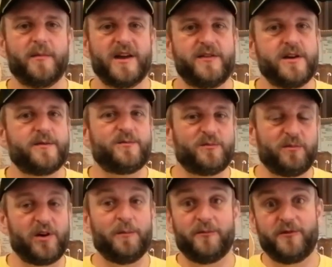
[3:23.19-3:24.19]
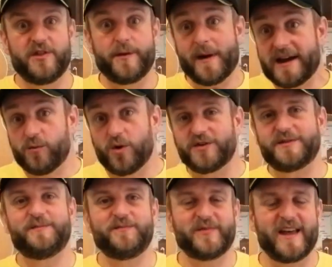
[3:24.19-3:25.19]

if you plump for the big one,